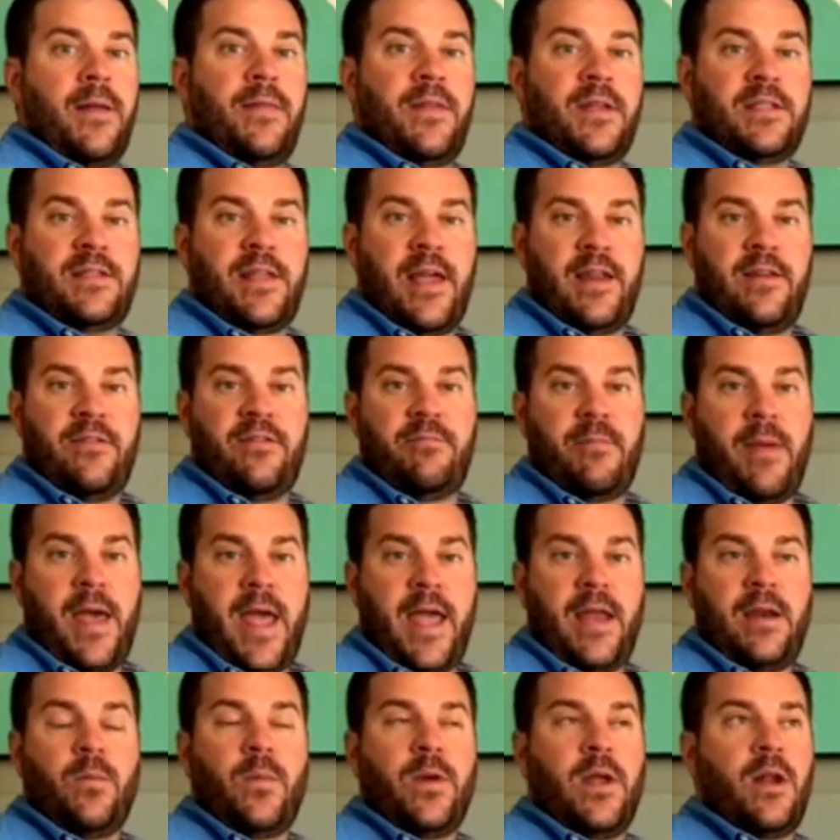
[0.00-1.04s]
In the state of
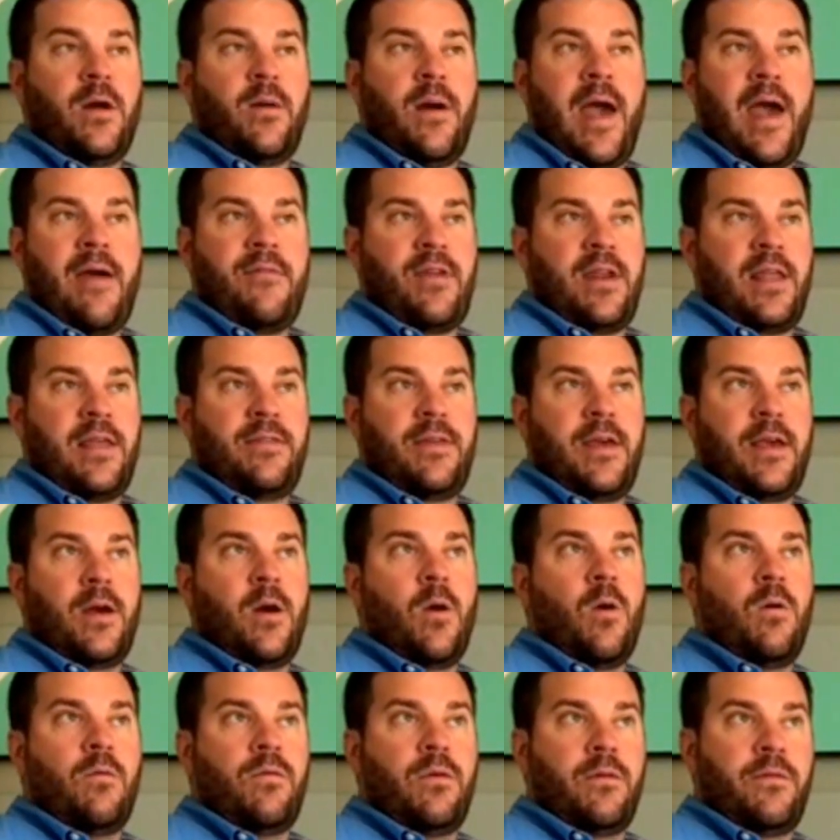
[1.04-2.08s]
Maine, we don't have anything
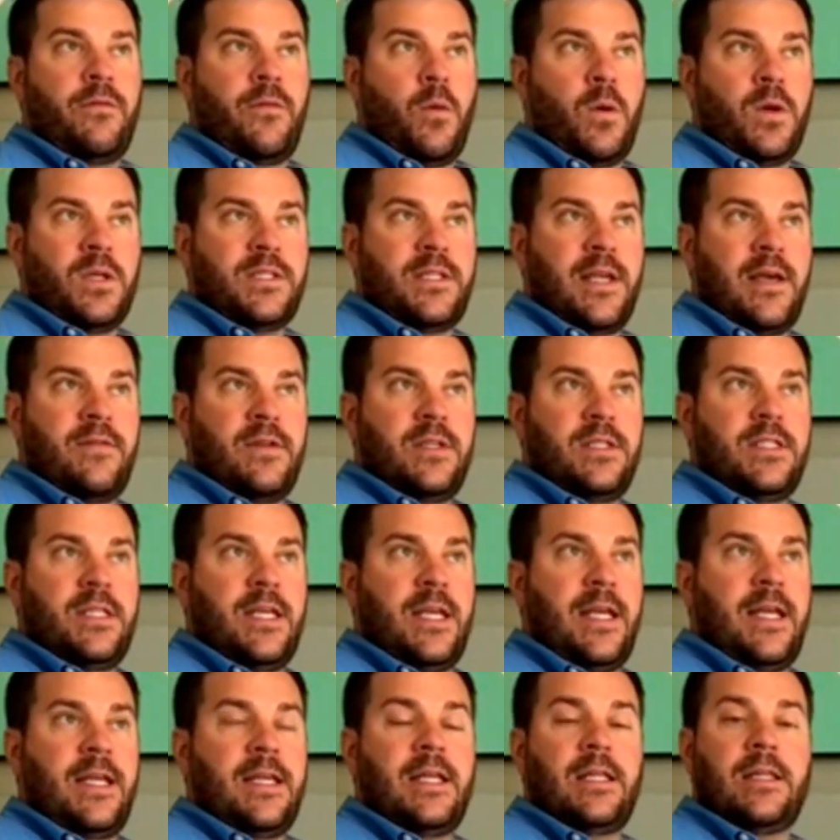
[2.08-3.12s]
over
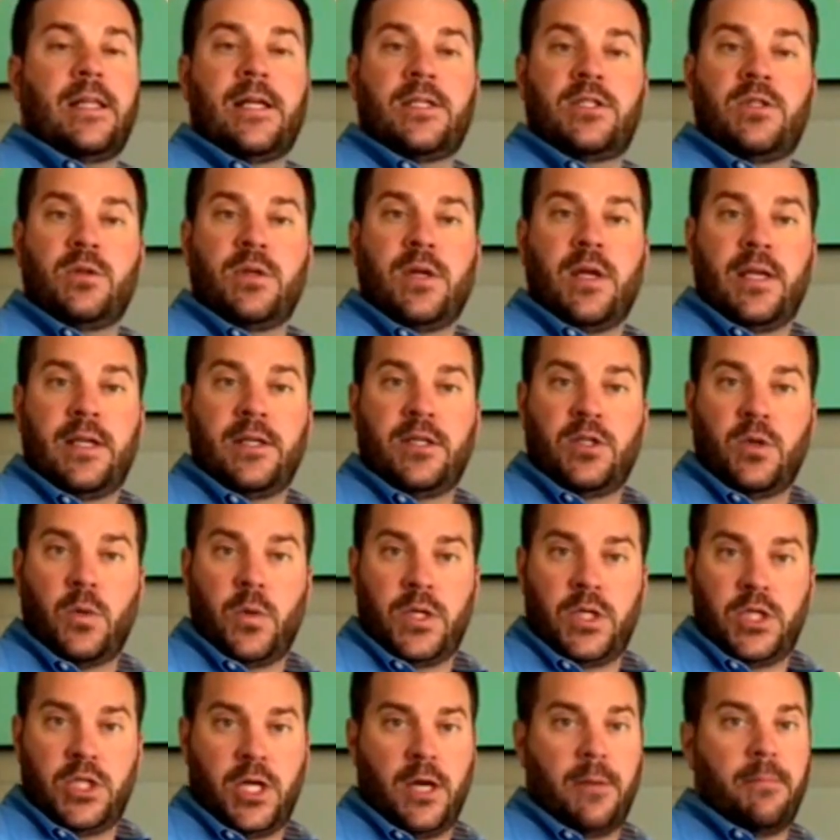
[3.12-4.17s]
$417,000 unless you get into a
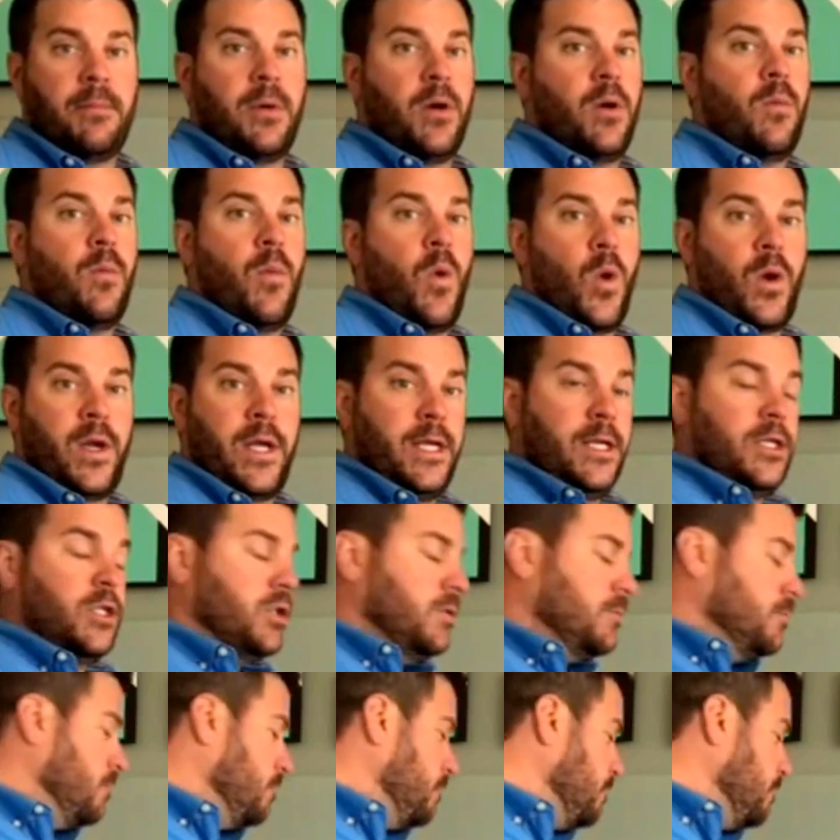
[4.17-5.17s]
jumbo mortgage.